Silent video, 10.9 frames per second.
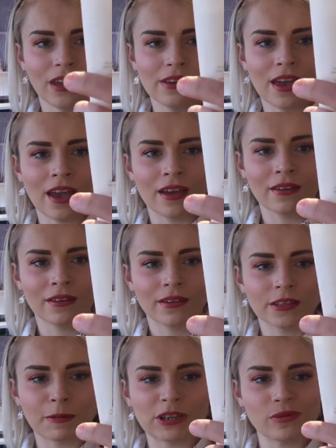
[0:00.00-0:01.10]
Yeah,
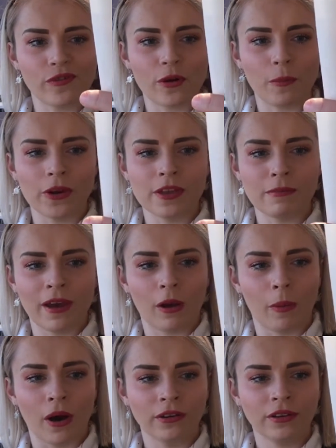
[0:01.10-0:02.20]
especially before putting your
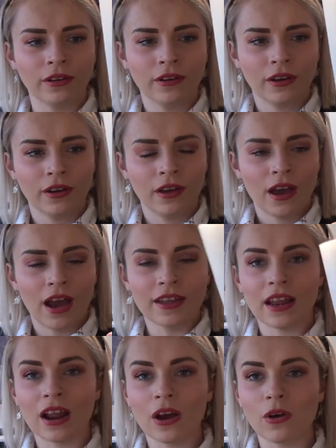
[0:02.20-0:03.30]
makeup on. And
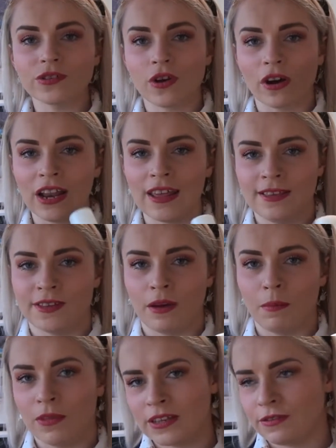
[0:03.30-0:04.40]
then I also got a cleanser,
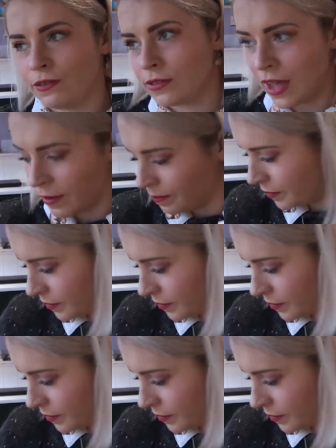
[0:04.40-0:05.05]
but that's through there.